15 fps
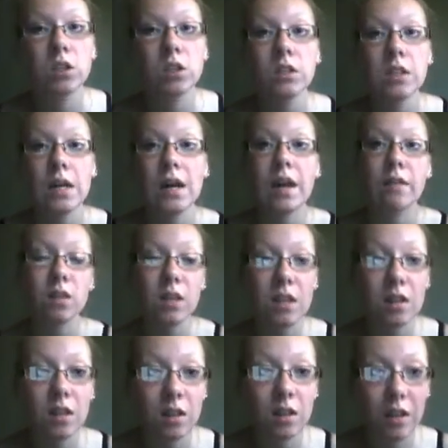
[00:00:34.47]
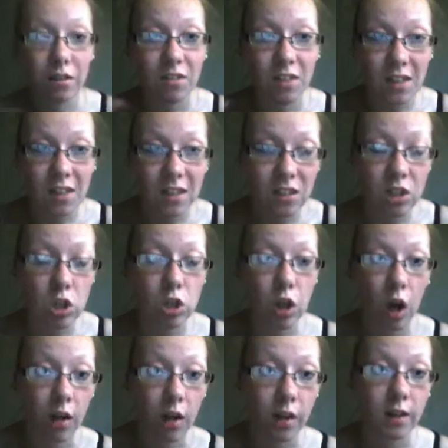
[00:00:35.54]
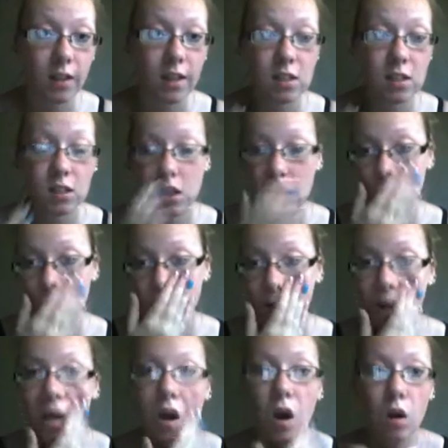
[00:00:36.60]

Turns out everything everything there is a dollar unless um,